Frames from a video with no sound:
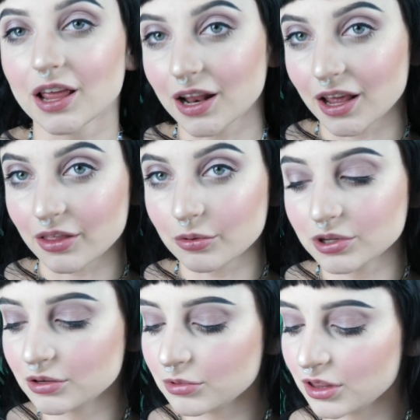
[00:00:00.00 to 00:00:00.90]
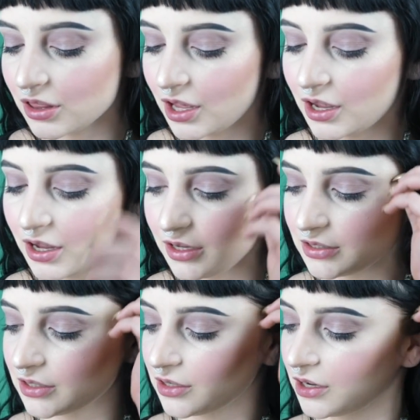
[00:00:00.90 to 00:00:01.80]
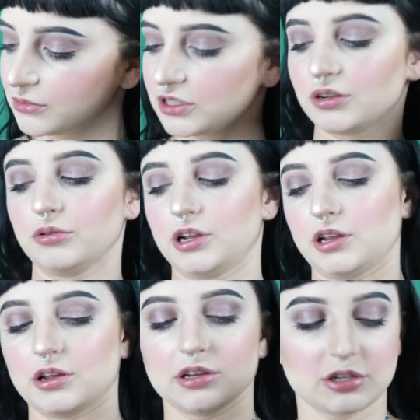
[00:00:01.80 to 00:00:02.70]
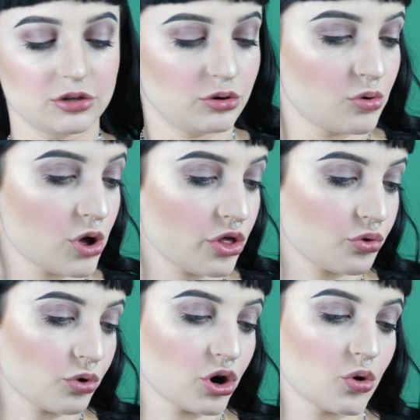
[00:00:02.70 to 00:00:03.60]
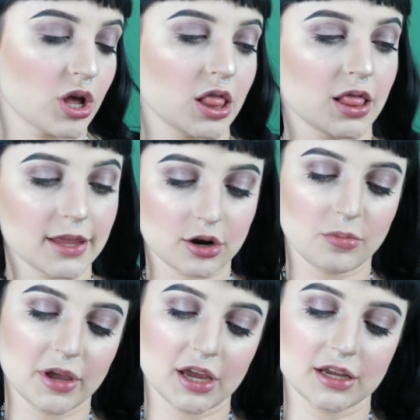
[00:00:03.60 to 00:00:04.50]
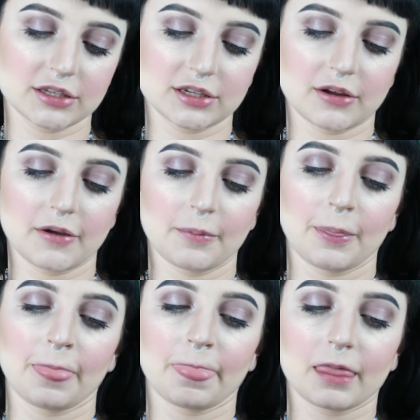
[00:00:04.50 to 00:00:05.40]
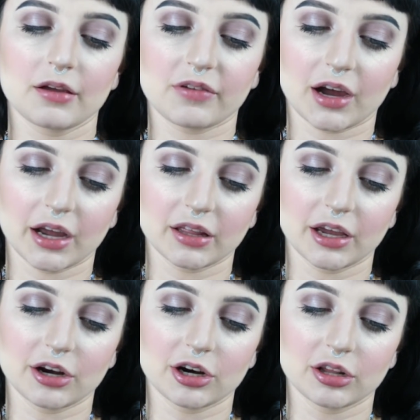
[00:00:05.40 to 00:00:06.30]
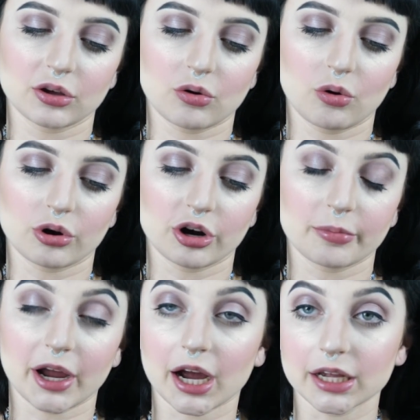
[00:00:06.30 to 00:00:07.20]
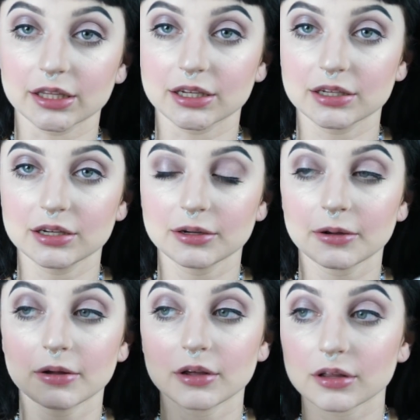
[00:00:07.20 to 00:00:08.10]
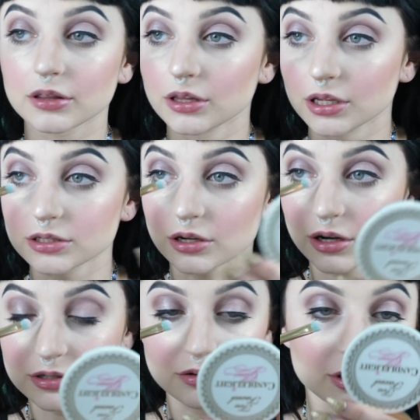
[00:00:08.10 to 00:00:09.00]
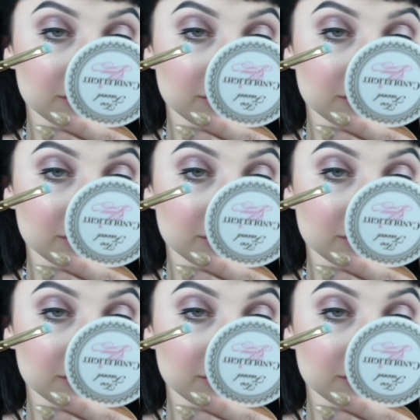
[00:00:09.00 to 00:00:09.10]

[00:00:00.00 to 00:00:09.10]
Now that we're done with that, I'm just going to throw a little bit of highlighter in the corner of my eyelid. This also